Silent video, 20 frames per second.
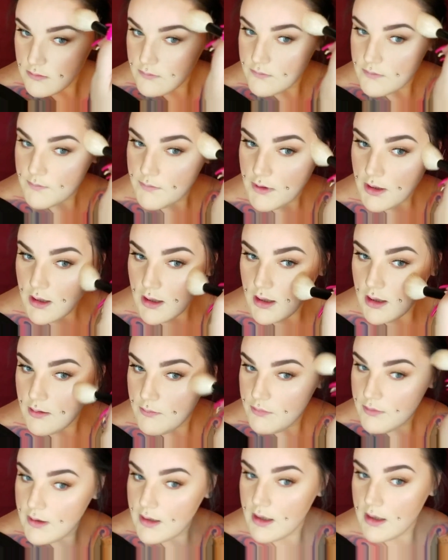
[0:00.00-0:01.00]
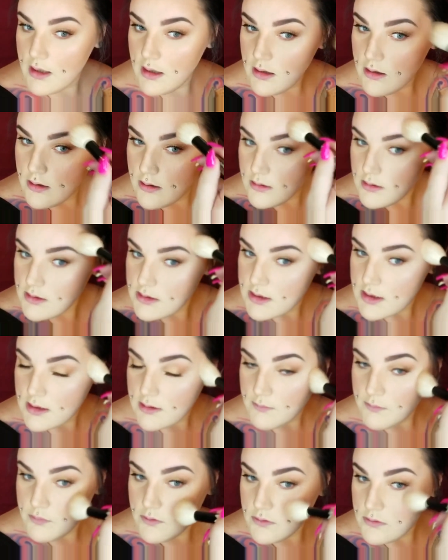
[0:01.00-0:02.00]
From the eyebrow,
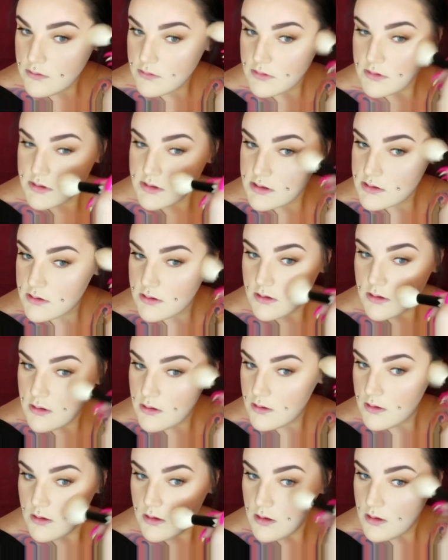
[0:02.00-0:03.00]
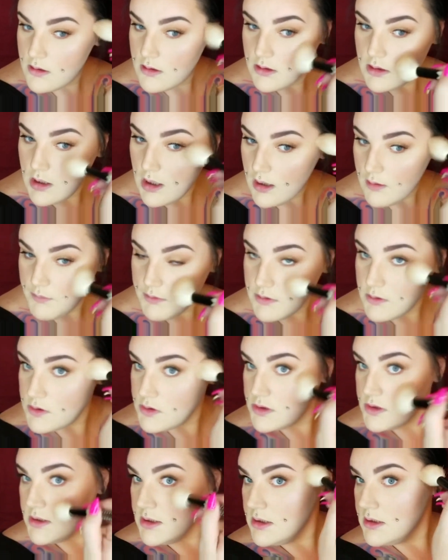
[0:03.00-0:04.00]
temples, top of the
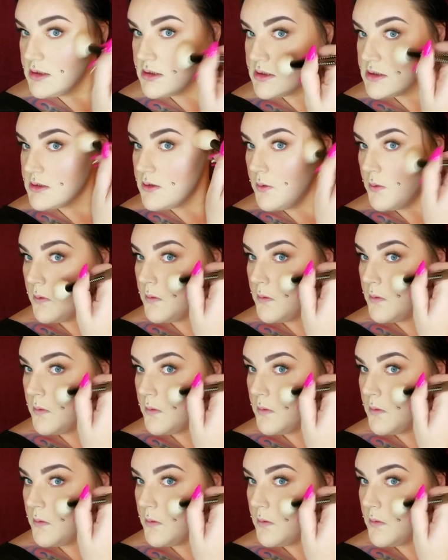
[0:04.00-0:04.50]
cheeks.